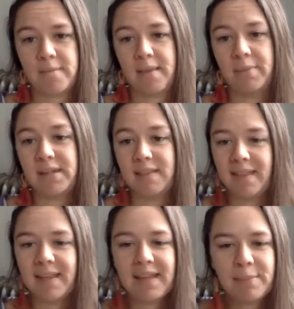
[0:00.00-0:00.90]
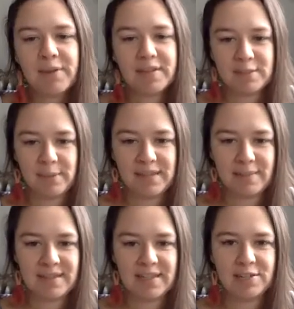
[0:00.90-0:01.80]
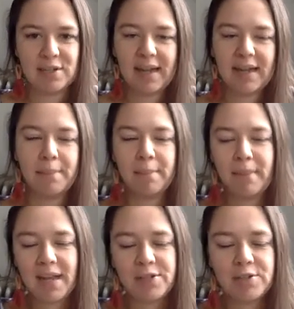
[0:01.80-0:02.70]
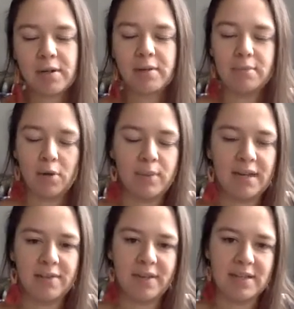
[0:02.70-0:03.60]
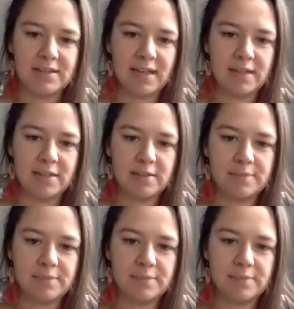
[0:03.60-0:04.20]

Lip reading: But in thinking about this week's message, I had a major moment of insight.